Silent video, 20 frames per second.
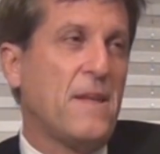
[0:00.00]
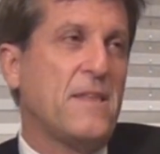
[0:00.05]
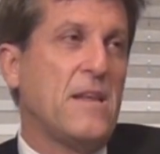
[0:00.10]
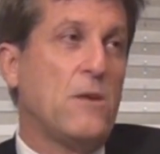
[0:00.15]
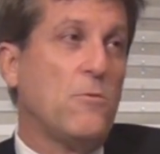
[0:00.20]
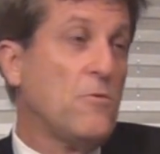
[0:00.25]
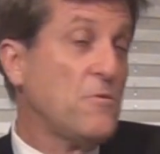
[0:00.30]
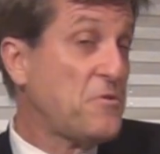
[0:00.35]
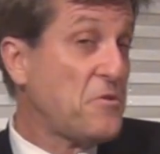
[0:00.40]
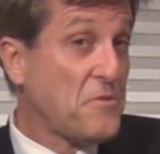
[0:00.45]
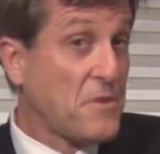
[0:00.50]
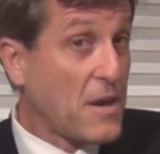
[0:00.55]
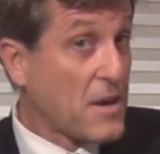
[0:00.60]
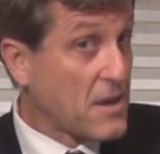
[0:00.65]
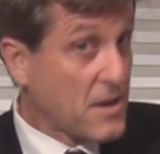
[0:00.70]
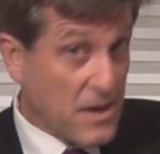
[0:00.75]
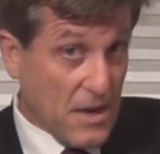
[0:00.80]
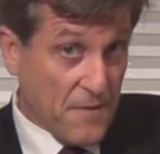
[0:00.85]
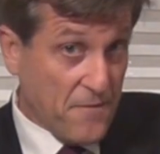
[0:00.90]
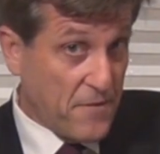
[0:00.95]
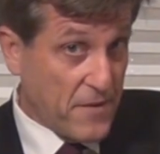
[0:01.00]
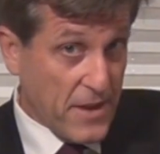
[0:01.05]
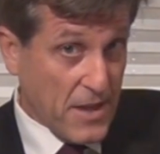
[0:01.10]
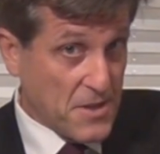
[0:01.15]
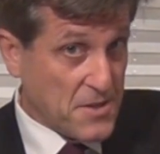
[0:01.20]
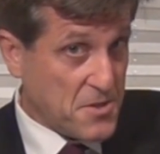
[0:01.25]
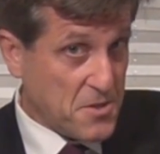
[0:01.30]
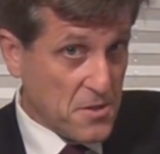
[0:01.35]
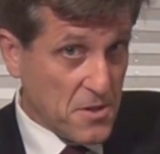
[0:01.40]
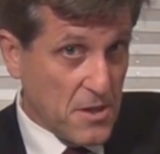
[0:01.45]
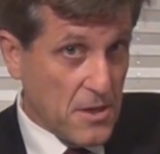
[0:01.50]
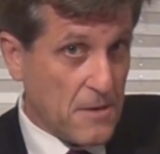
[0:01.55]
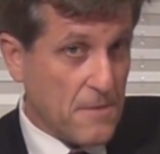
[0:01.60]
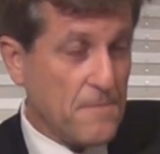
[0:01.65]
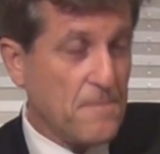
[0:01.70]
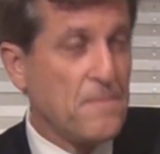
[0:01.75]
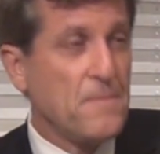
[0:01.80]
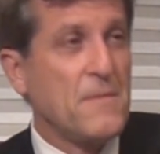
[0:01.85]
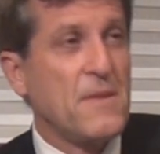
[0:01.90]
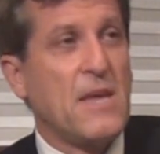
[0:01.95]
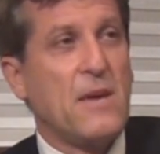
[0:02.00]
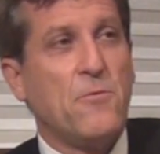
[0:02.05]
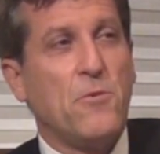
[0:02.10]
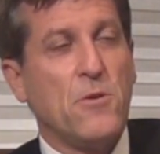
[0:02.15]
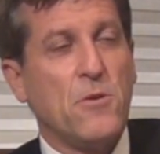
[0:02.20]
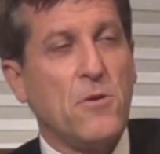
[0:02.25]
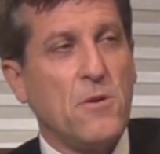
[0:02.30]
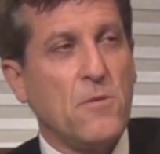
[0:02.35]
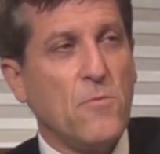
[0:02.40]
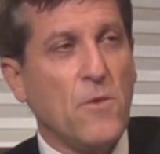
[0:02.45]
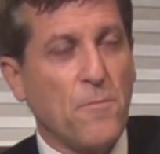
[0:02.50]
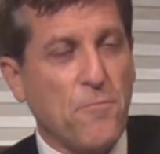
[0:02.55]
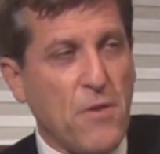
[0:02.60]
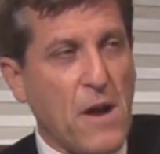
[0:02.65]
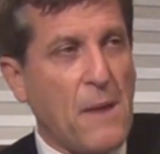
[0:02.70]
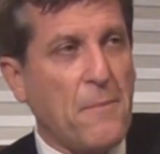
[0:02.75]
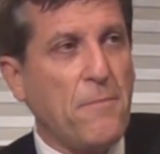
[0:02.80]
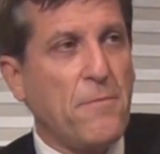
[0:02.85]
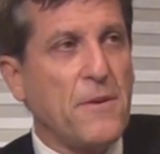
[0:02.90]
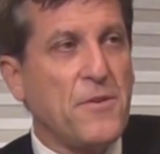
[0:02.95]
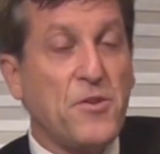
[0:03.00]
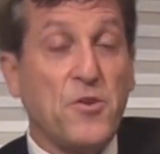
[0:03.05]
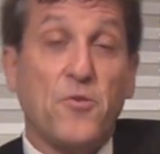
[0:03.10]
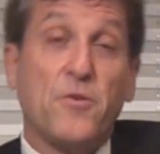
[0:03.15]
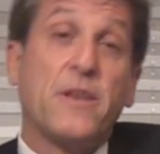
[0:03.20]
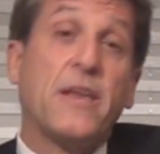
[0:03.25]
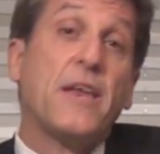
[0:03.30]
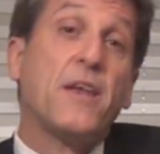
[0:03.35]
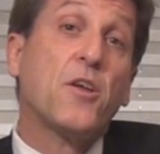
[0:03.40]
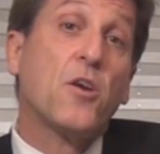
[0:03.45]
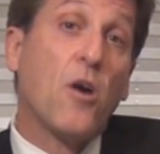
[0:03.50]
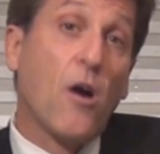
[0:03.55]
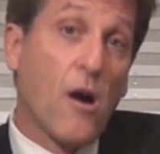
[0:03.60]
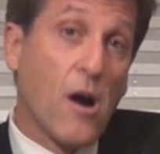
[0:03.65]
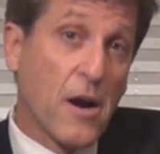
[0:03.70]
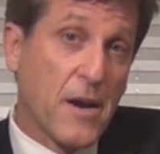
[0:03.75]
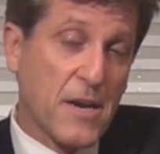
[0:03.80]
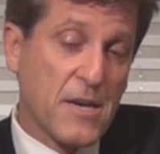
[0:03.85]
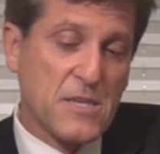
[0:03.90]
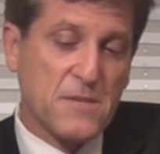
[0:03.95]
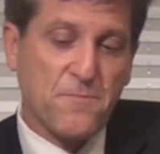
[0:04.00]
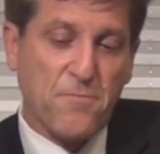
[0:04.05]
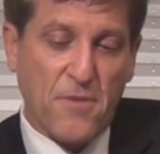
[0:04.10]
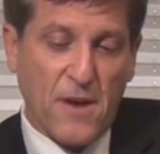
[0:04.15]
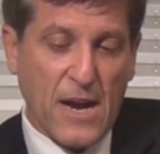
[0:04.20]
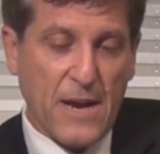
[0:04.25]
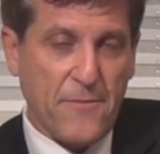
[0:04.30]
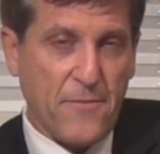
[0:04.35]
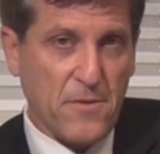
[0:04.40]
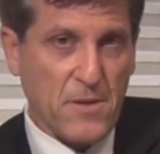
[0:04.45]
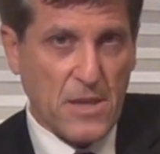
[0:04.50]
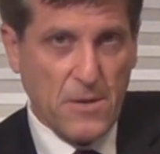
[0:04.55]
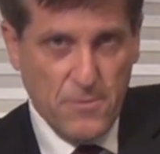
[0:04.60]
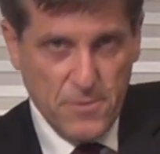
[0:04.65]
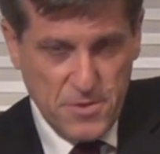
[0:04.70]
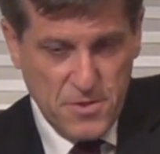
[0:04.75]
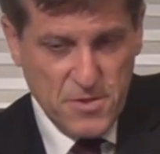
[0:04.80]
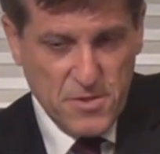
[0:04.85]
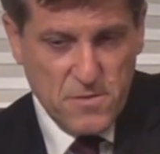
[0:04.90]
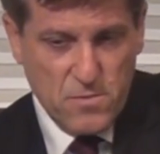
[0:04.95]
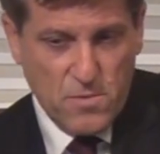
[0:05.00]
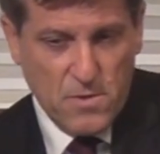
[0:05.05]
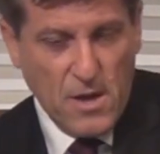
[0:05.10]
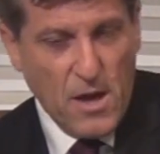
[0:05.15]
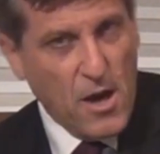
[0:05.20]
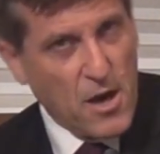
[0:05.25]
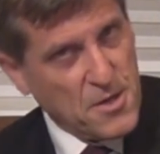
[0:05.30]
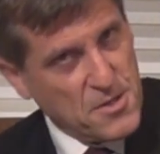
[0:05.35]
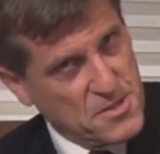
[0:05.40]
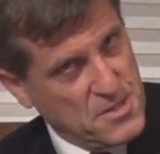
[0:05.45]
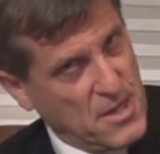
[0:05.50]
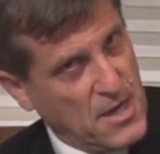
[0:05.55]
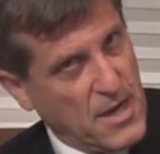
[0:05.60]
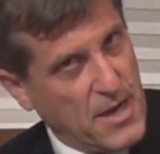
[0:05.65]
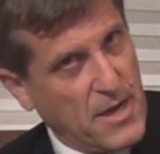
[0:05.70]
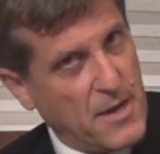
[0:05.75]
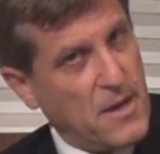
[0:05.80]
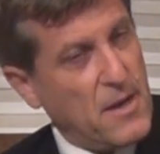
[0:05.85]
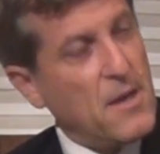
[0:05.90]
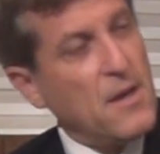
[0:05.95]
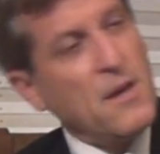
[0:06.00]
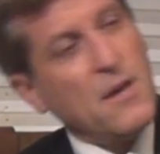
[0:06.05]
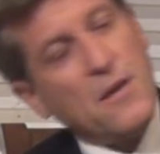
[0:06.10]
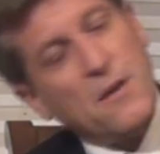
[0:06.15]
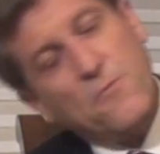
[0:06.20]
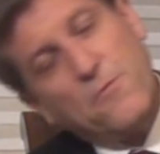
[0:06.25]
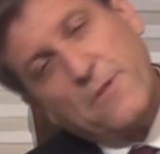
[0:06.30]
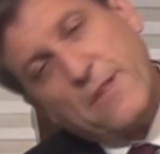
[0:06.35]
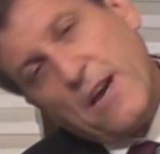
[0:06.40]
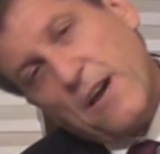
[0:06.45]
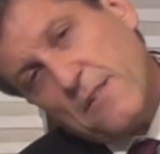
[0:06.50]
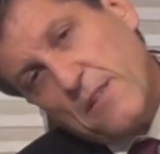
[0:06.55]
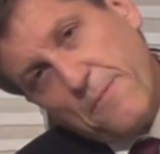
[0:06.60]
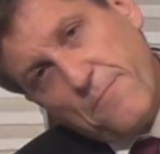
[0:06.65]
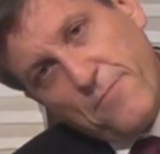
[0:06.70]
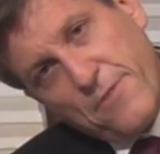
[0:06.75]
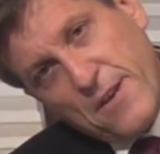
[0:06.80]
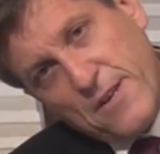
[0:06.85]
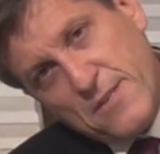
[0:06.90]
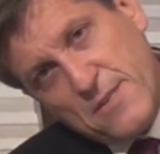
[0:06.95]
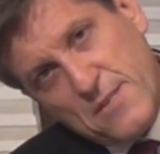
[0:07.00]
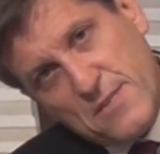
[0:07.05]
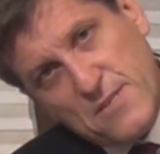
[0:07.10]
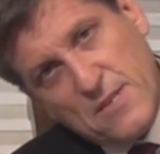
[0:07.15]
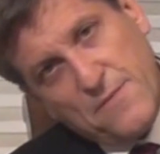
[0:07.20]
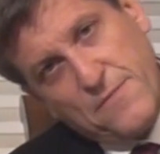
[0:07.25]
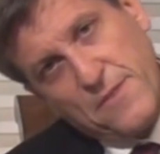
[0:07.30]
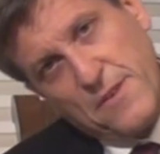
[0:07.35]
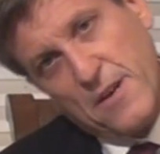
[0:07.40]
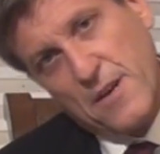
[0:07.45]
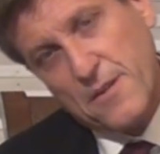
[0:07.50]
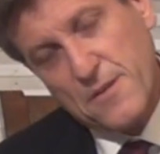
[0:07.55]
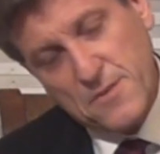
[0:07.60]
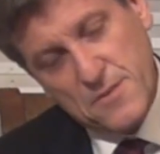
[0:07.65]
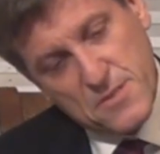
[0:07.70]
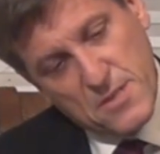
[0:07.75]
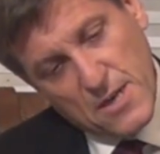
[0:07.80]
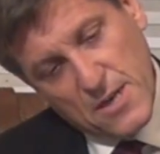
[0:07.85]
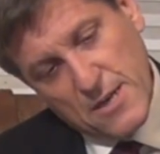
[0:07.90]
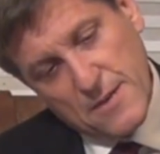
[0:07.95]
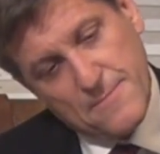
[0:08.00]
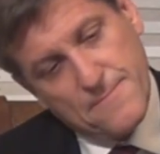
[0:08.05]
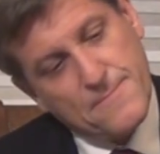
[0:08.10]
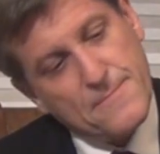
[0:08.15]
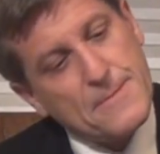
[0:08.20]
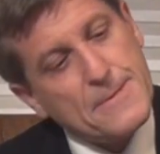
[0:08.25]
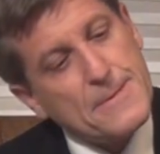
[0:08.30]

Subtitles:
Now, we'll do that confidentially, and we'll probably do it in caucus privately with just our side without the presence of the other side.